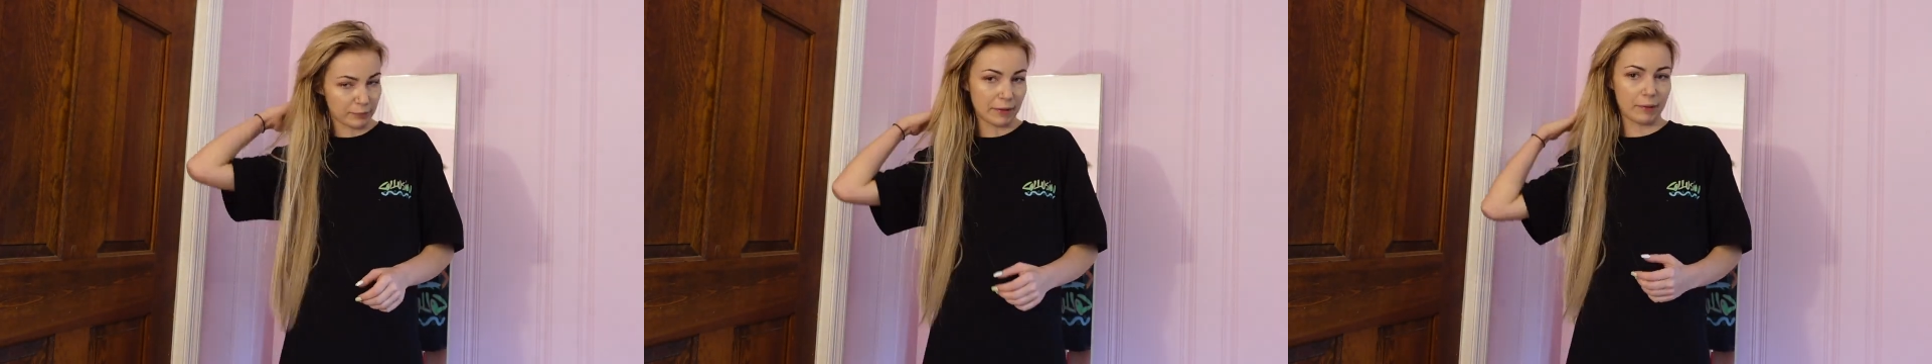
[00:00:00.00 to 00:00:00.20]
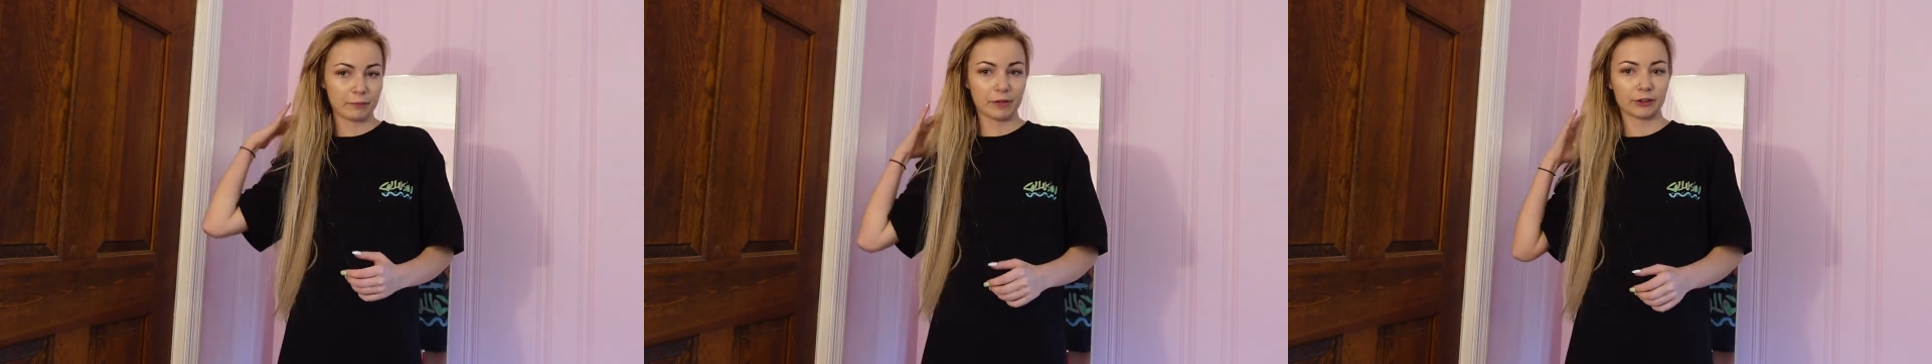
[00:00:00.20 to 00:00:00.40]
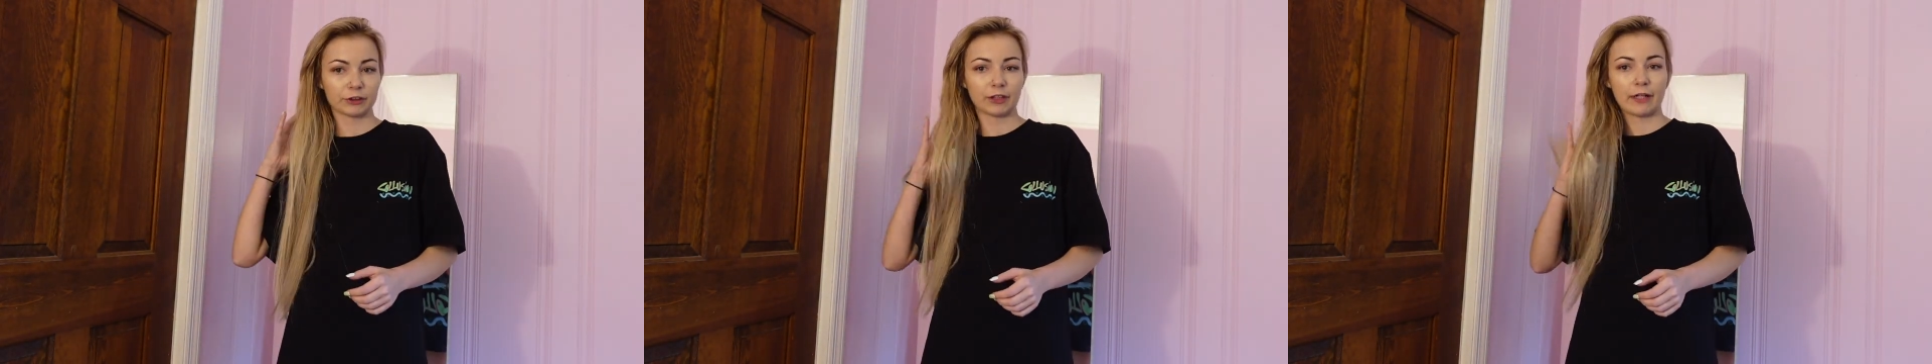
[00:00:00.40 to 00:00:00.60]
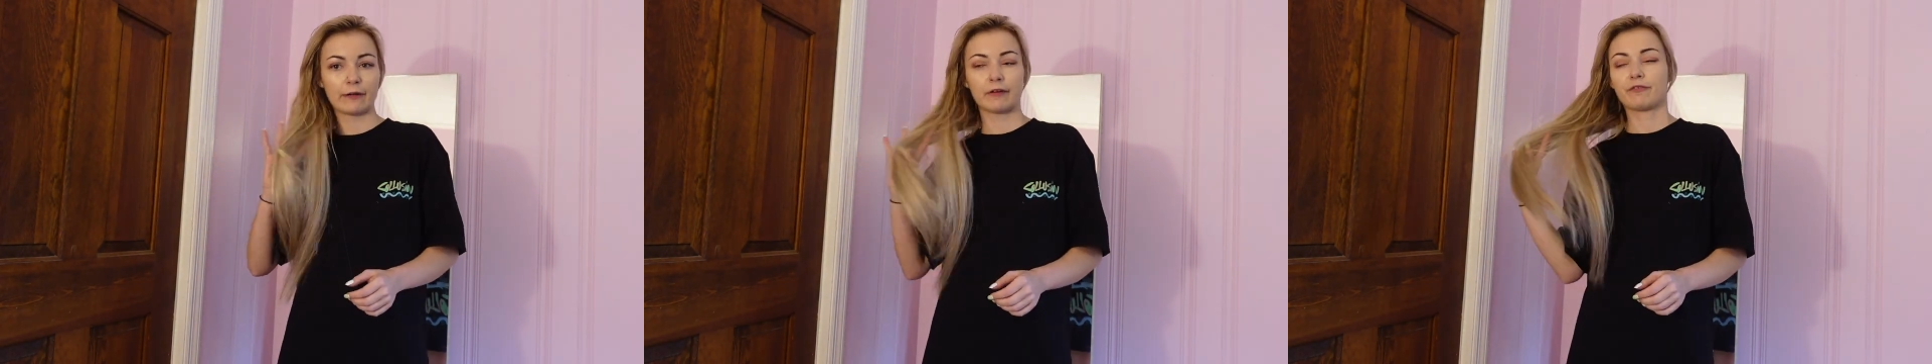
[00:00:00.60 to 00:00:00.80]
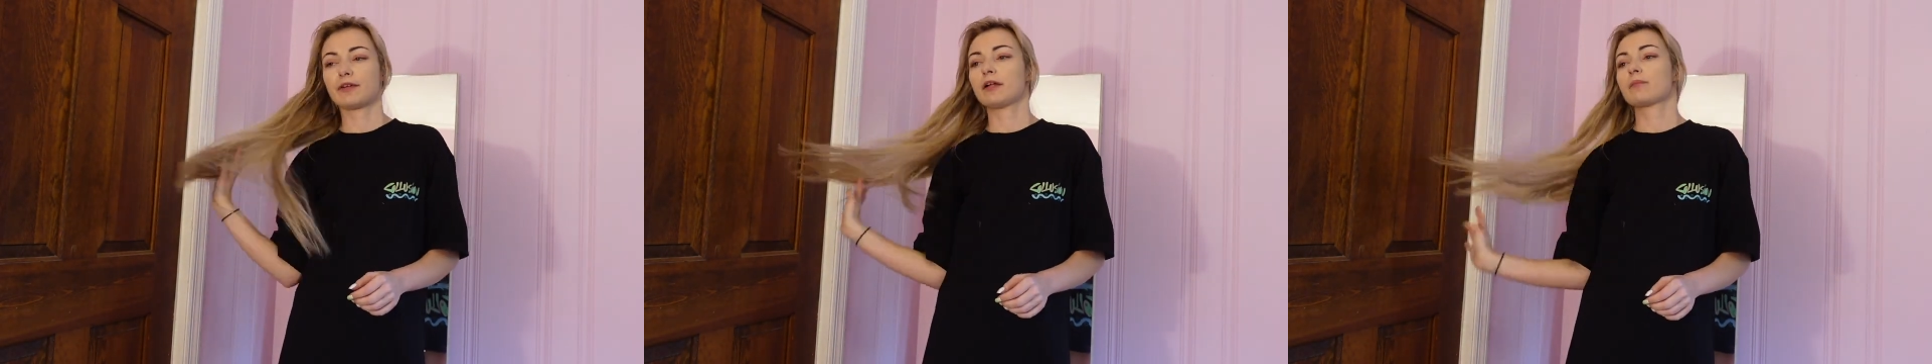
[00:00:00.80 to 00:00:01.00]
but I'm not sure how
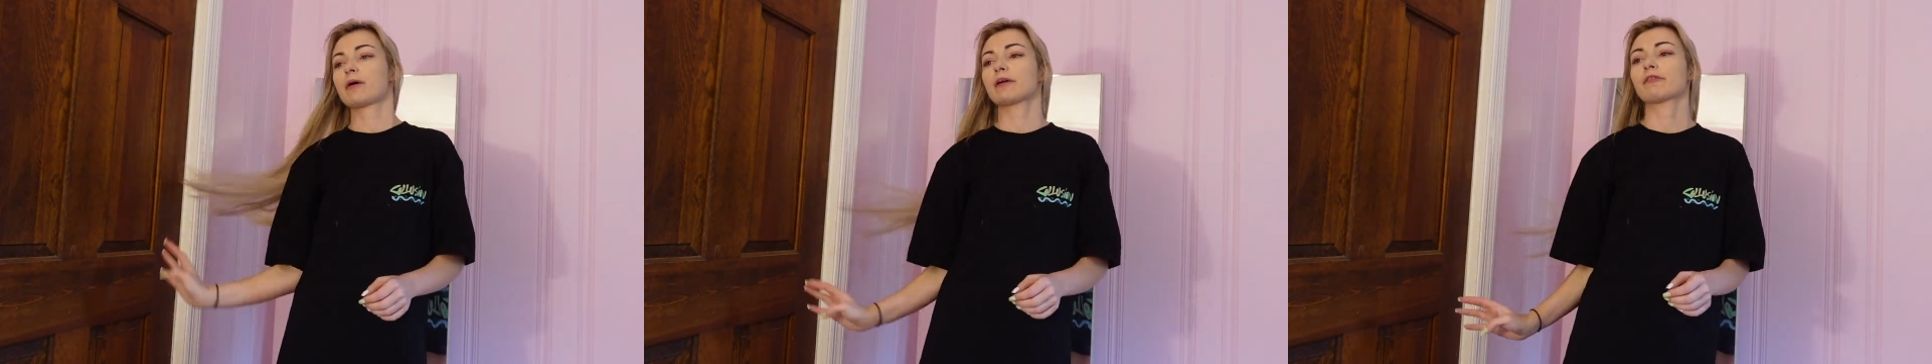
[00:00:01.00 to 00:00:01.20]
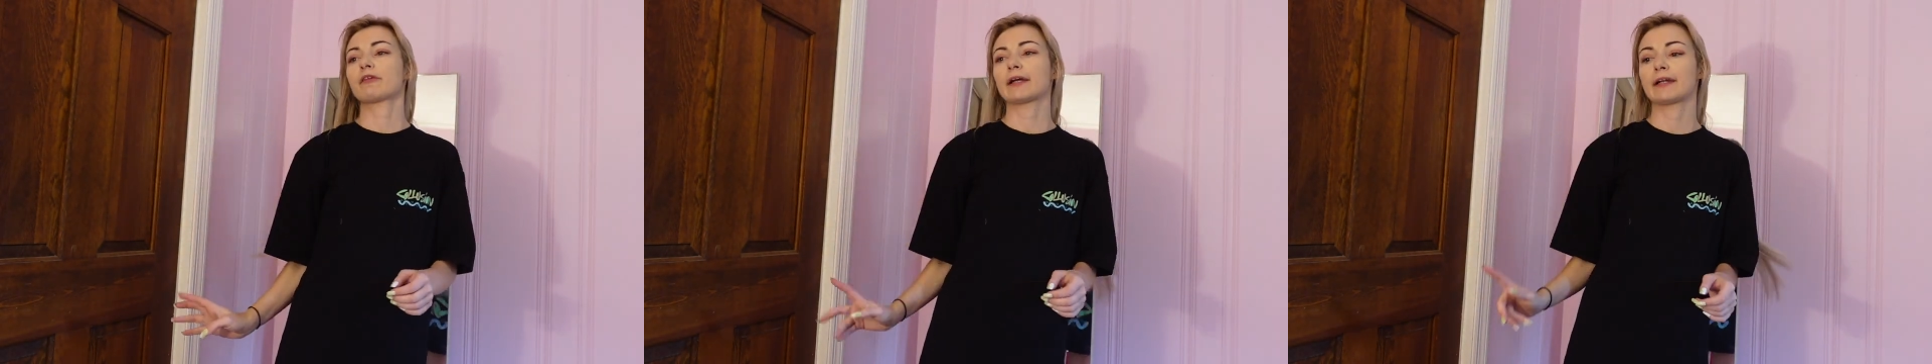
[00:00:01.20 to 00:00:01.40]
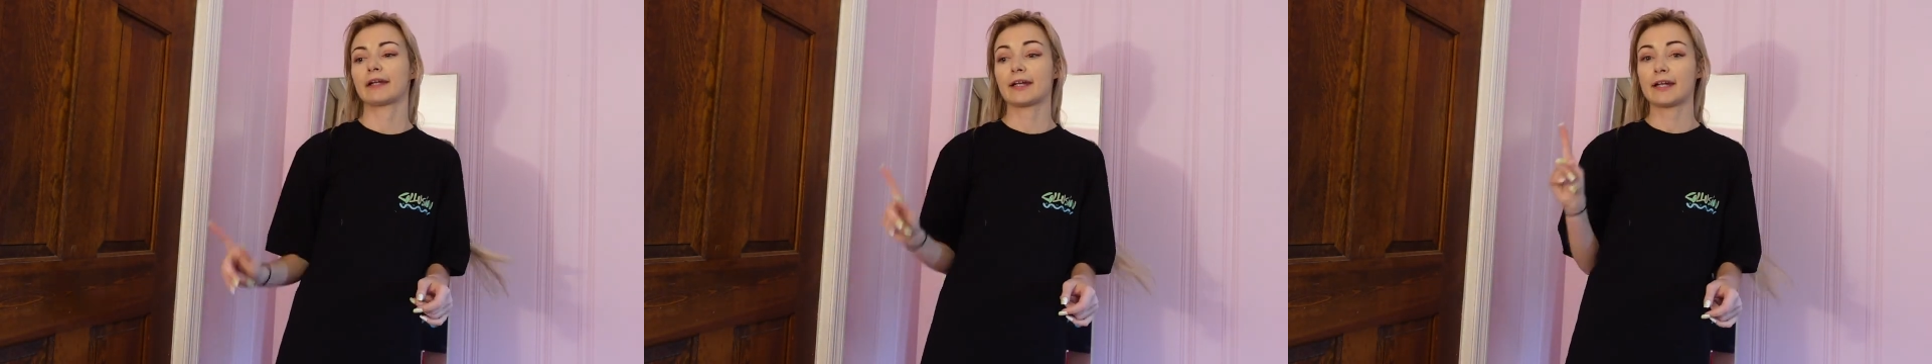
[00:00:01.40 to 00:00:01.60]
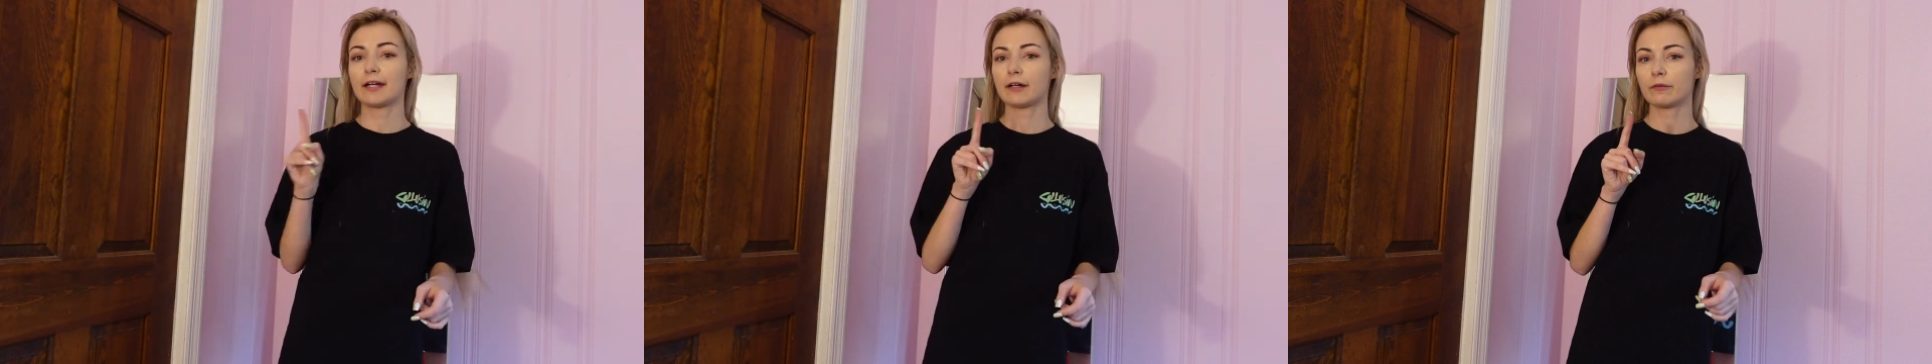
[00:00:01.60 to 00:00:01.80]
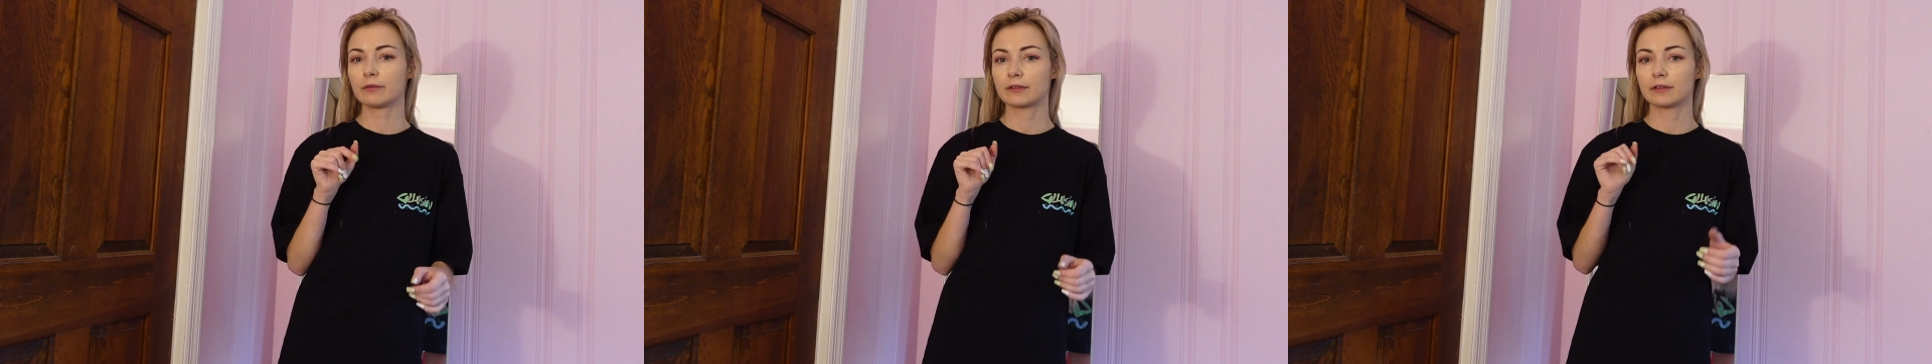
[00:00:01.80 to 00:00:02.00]
I feel about it right
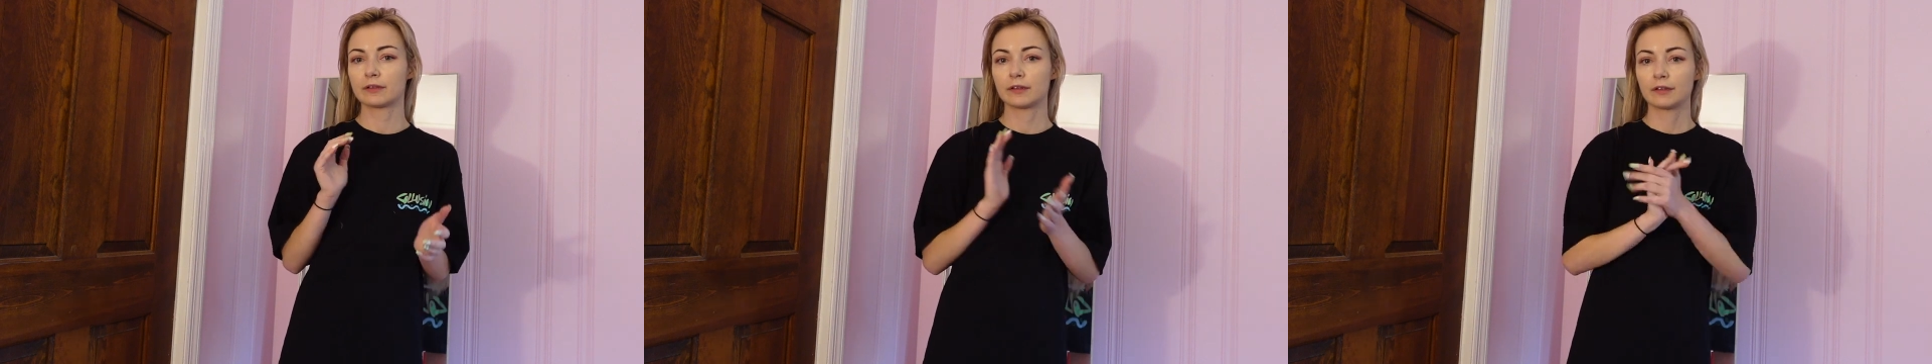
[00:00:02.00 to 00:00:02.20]
now.